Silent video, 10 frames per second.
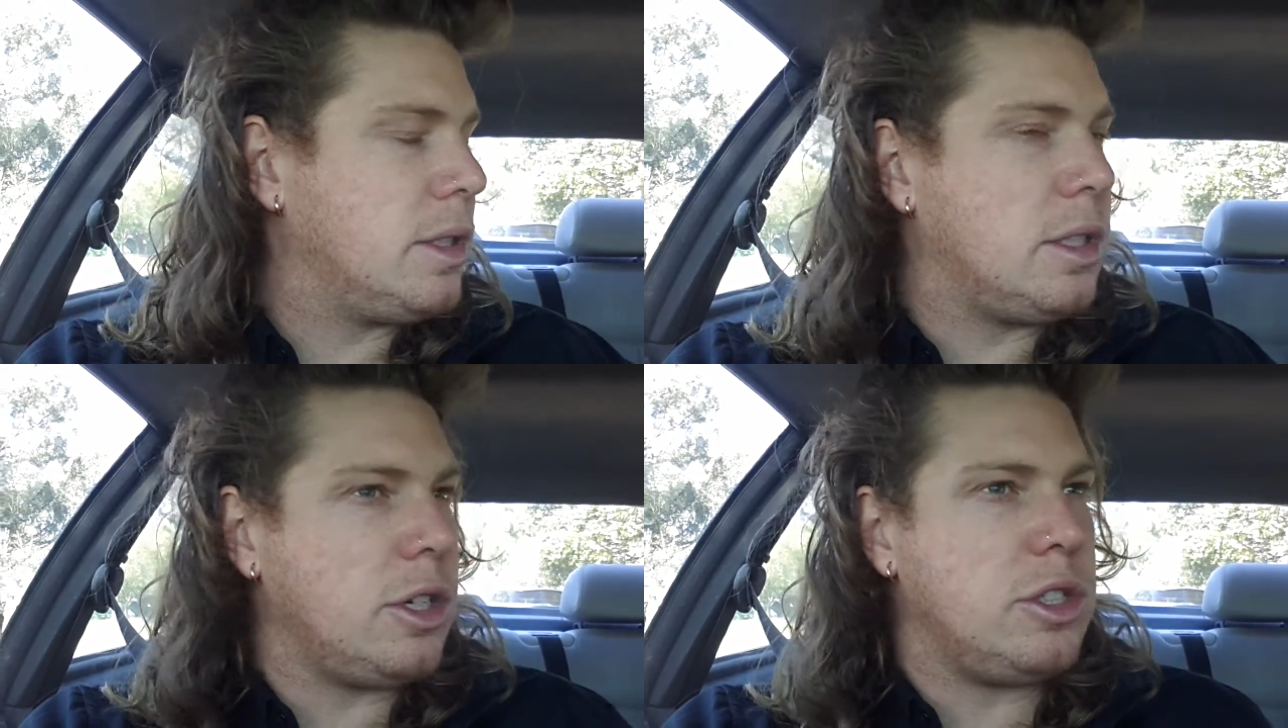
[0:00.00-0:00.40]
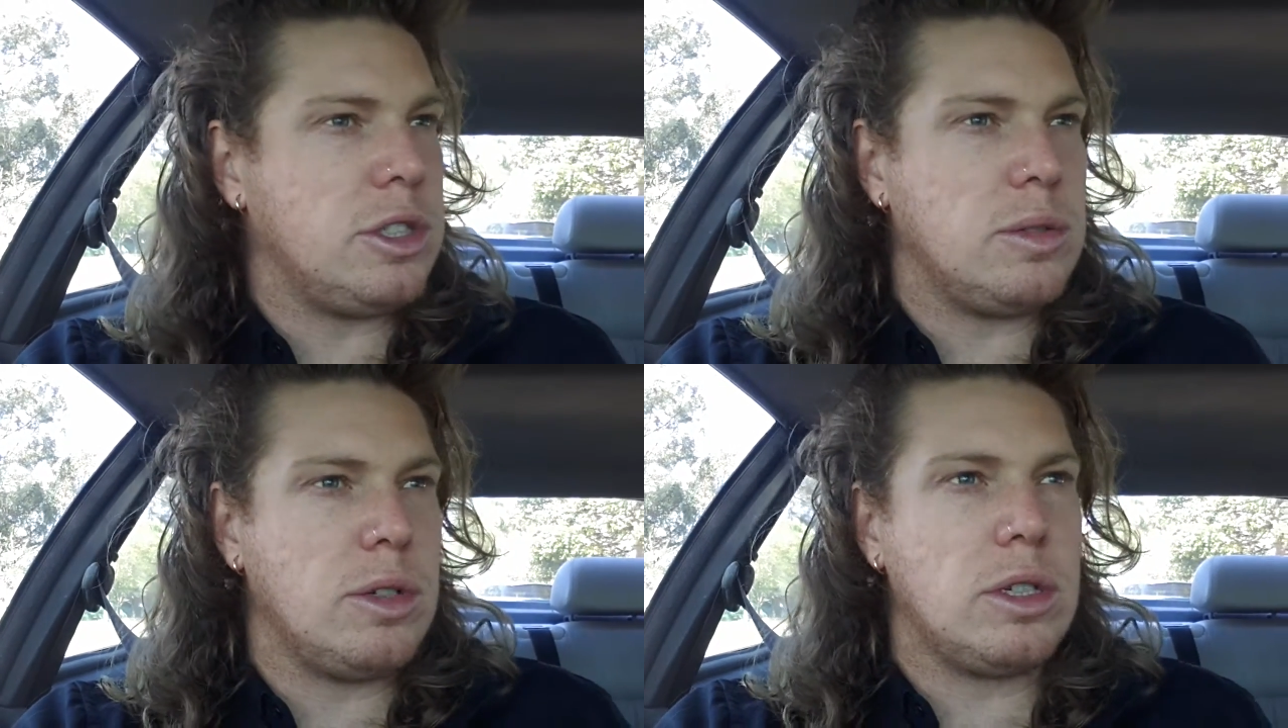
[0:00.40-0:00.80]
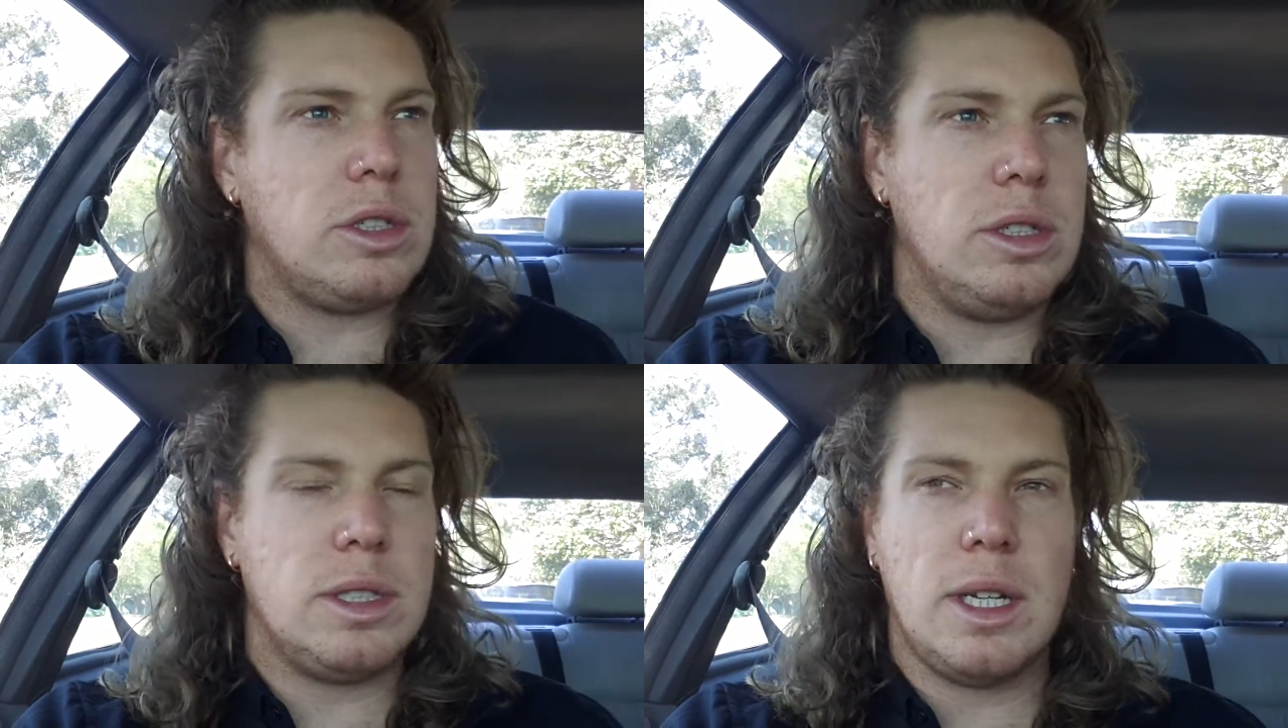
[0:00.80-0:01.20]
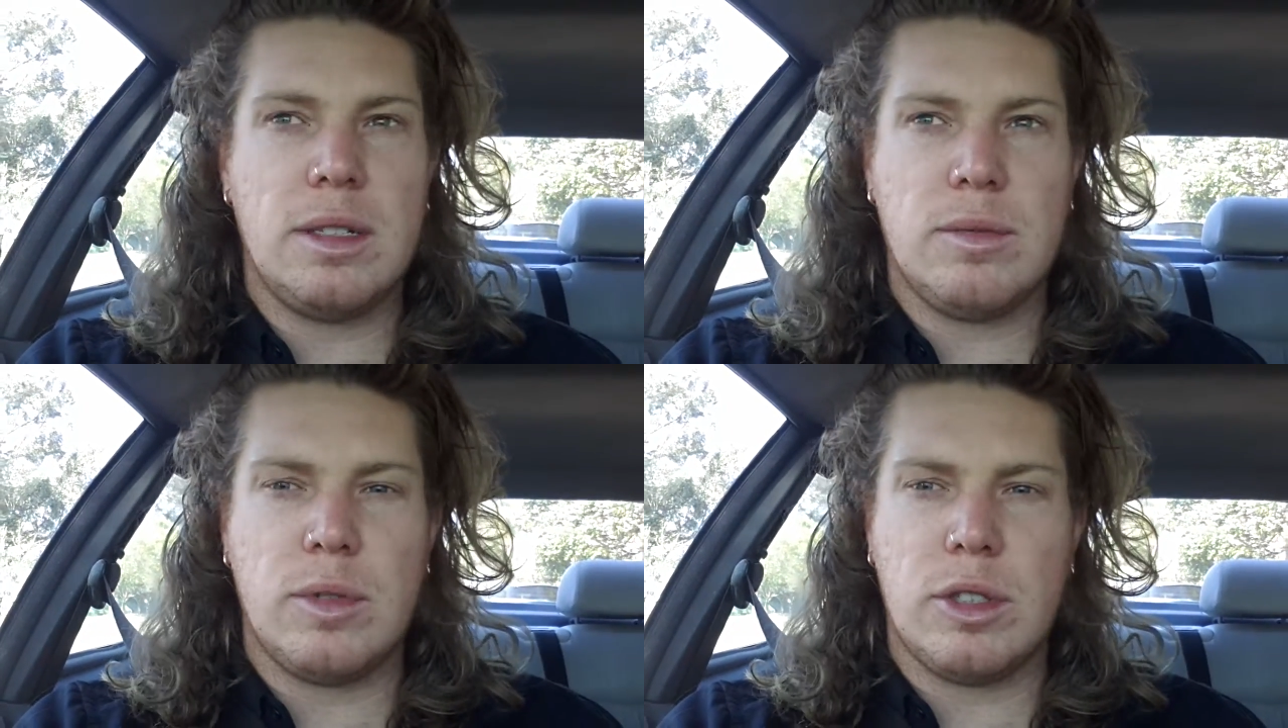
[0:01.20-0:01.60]
I don't usually work
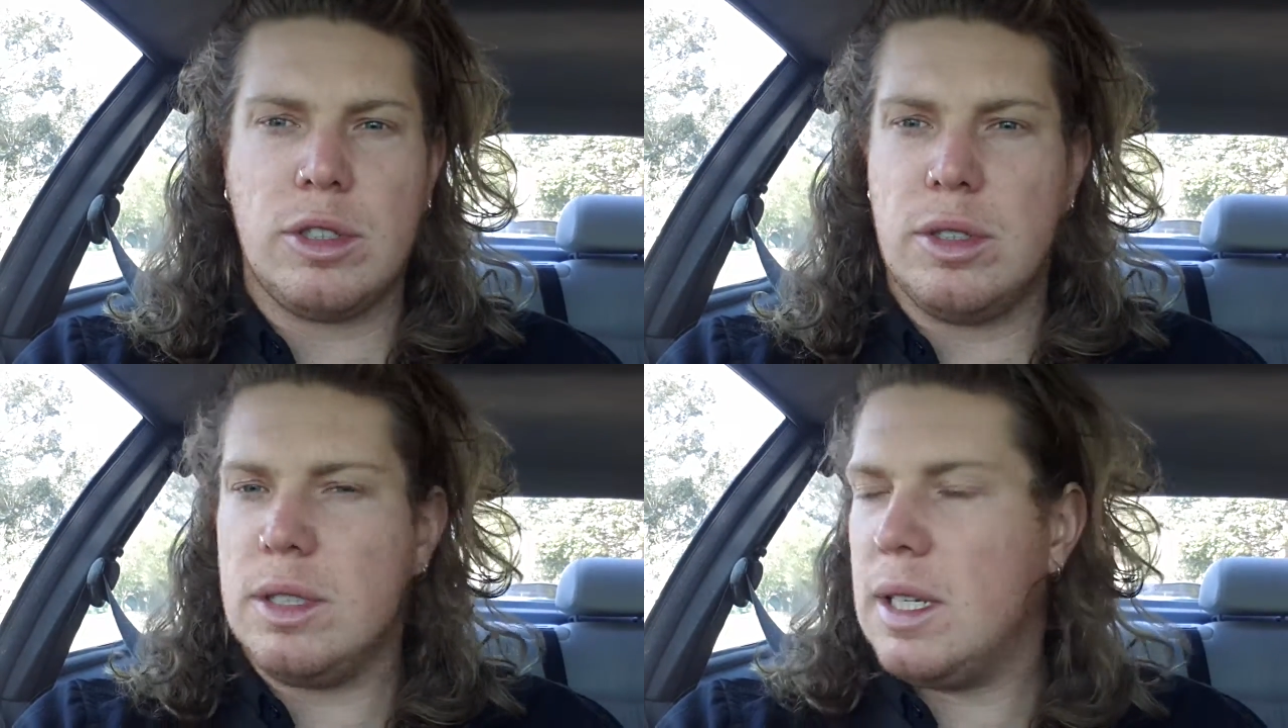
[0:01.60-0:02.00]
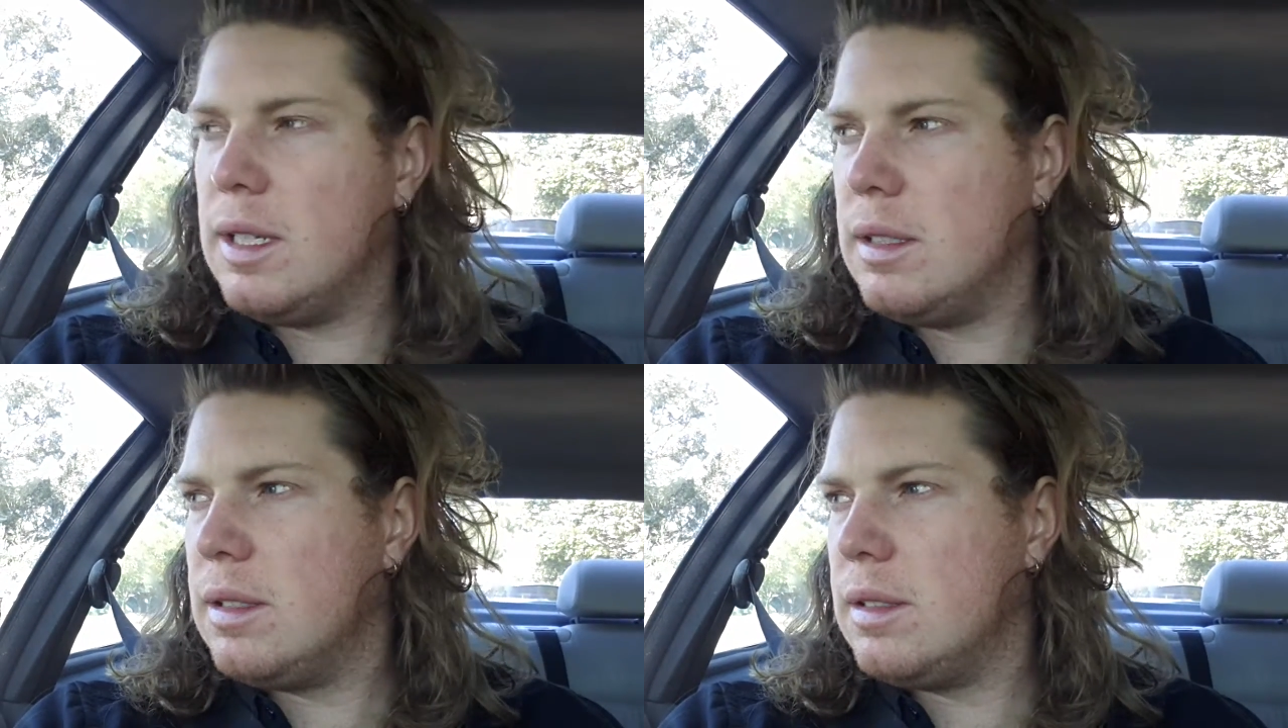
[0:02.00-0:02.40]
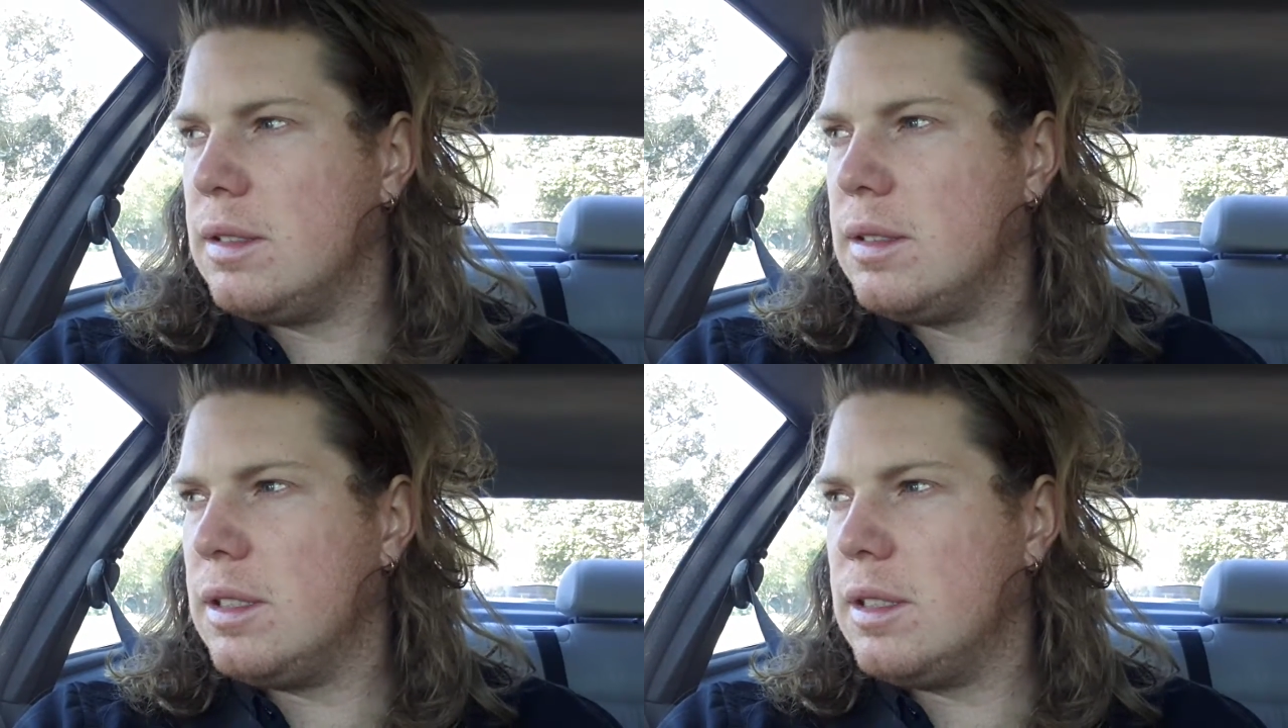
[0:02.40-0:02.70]
Tuesdays, I haven't worked Tuesdays